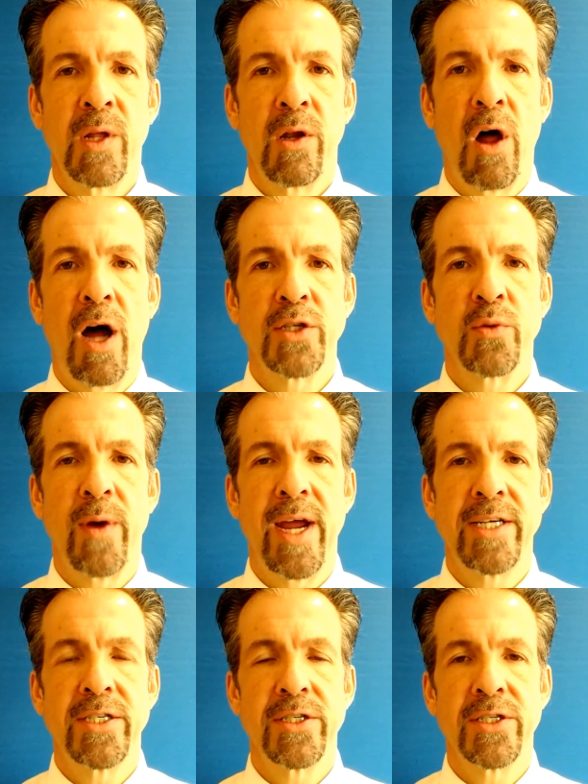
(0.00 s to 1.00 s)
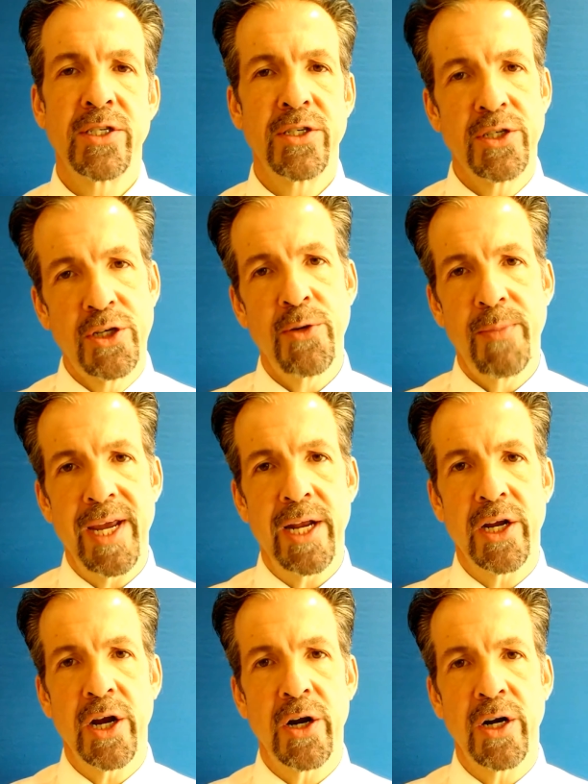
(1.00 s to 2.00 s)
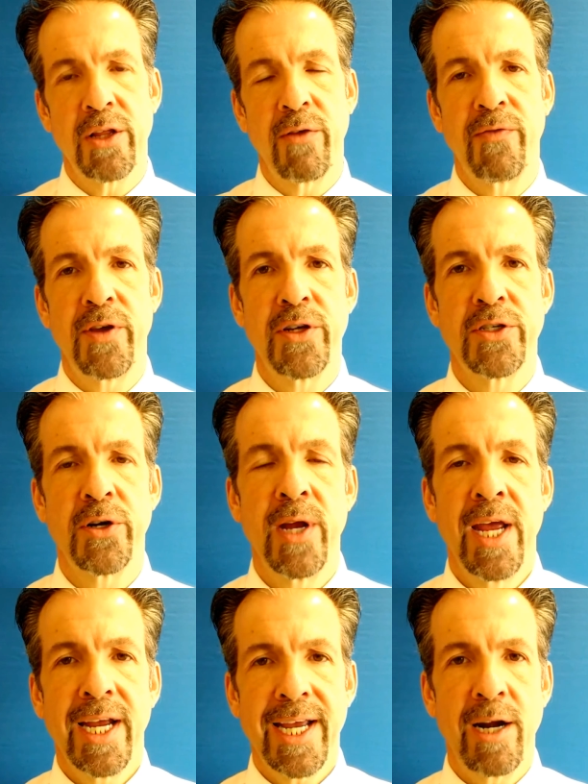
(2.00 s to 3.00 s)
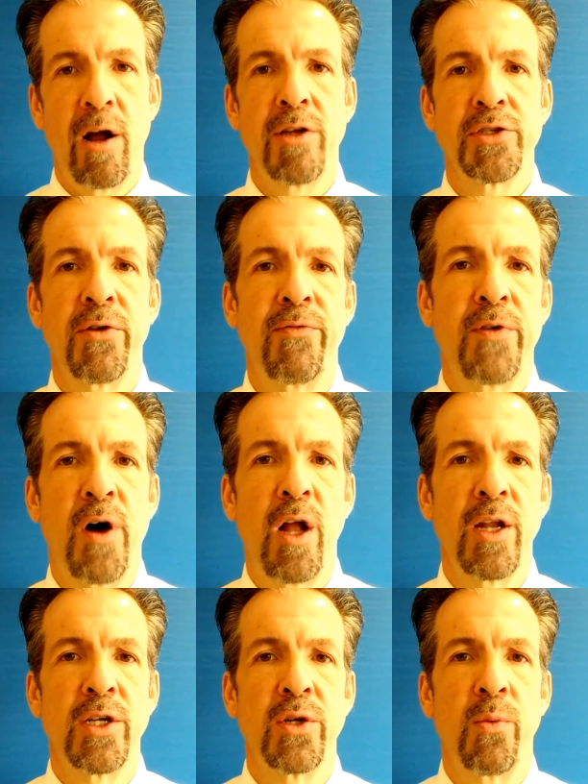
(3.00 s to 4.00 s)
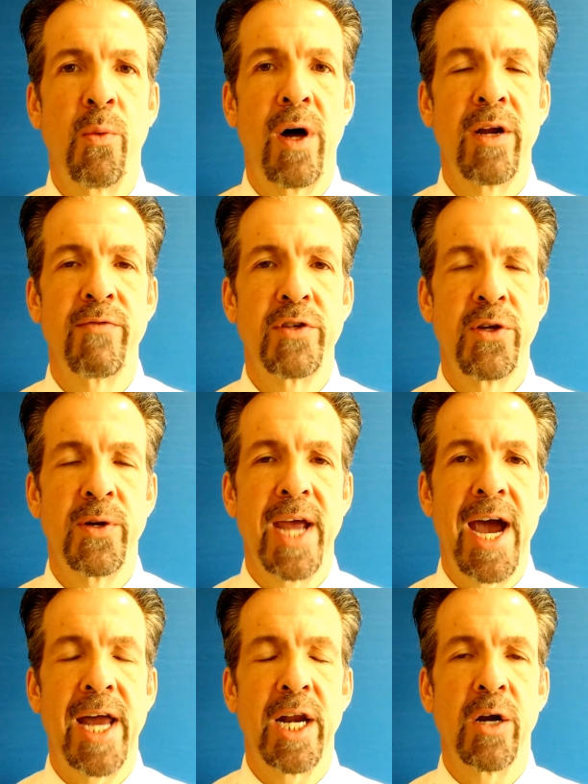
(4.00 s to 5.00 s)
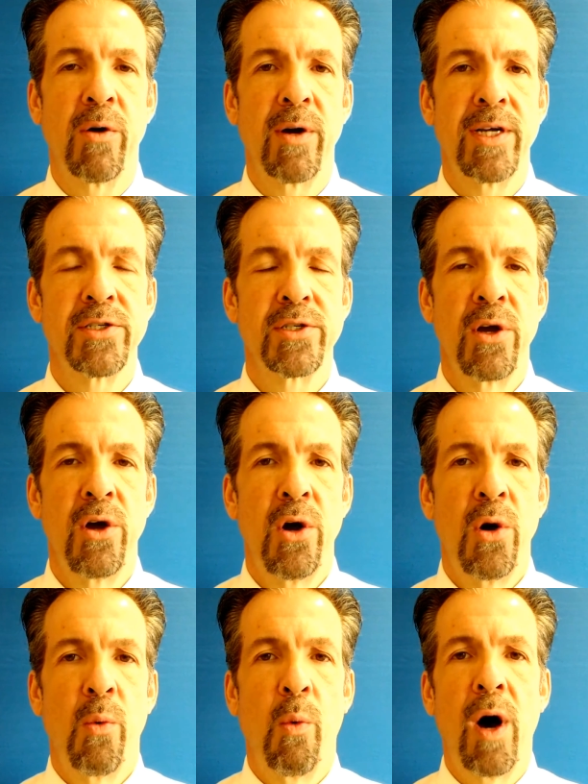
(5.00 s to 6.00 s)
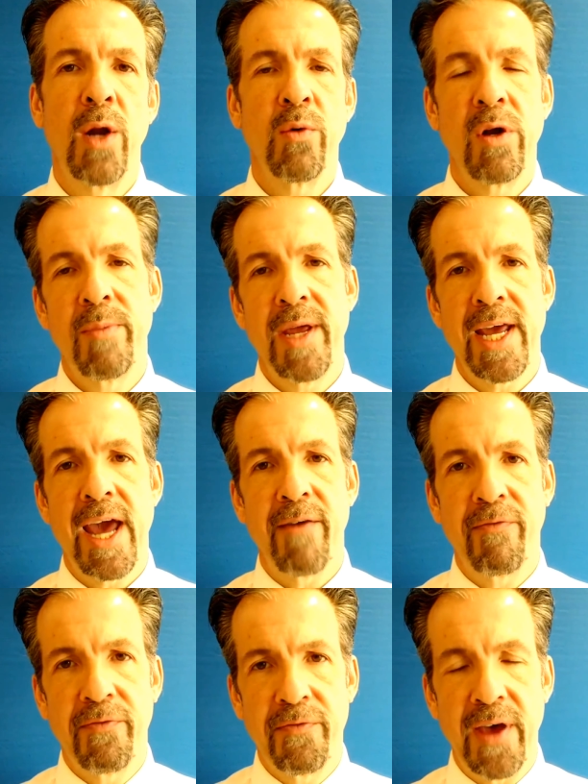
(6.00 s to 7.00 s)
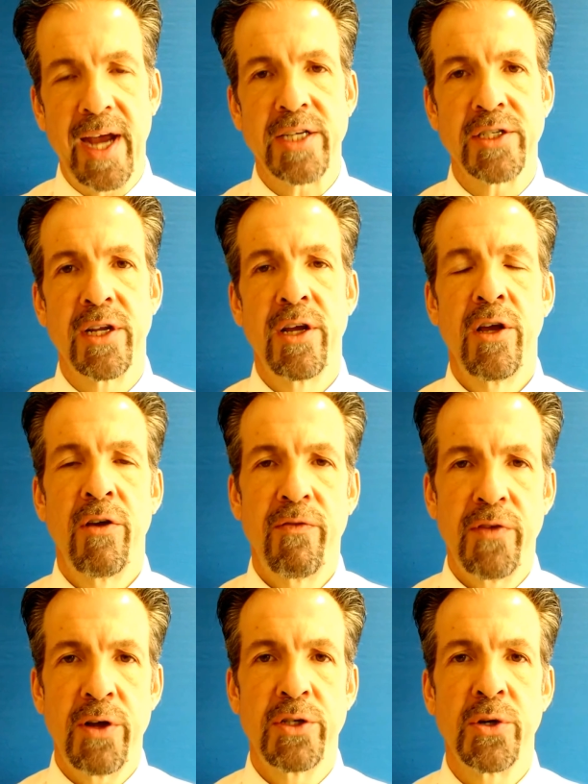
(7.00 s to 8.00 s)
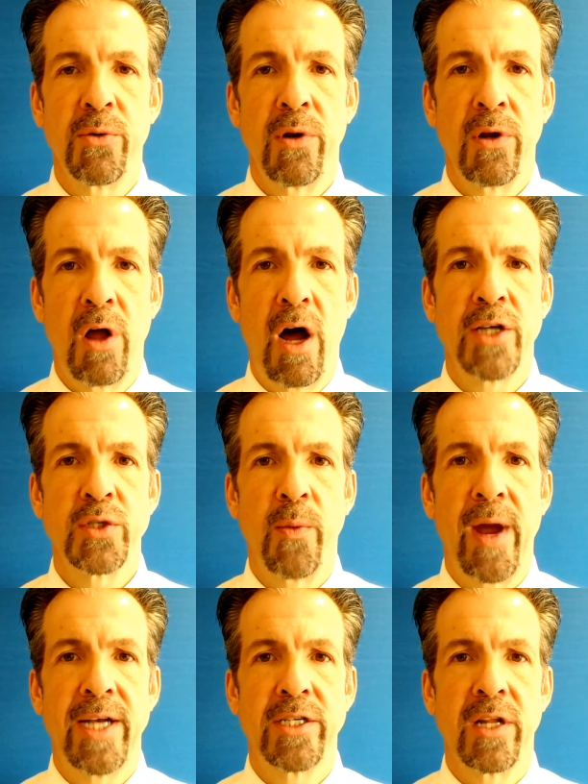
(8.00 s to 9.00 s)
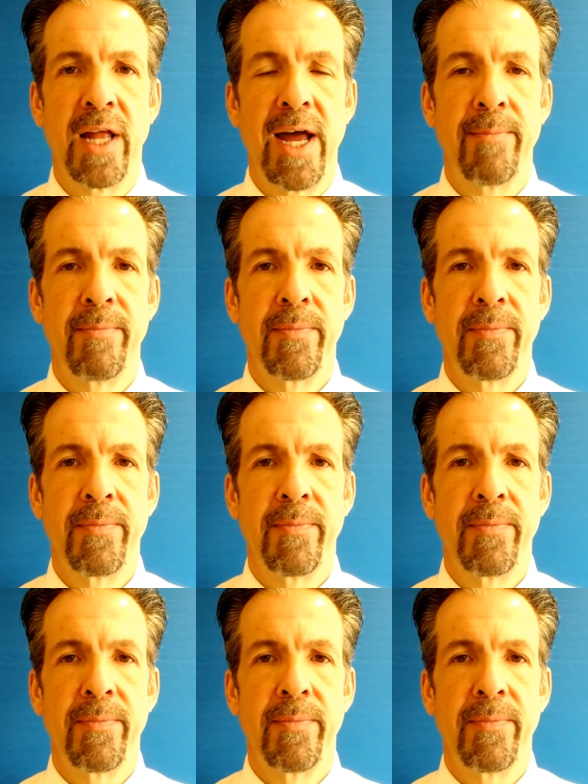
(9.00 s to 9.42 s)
Lost wages to be incurred in the future can also fall into one of two categories. One would be a fixed future lost wage claim.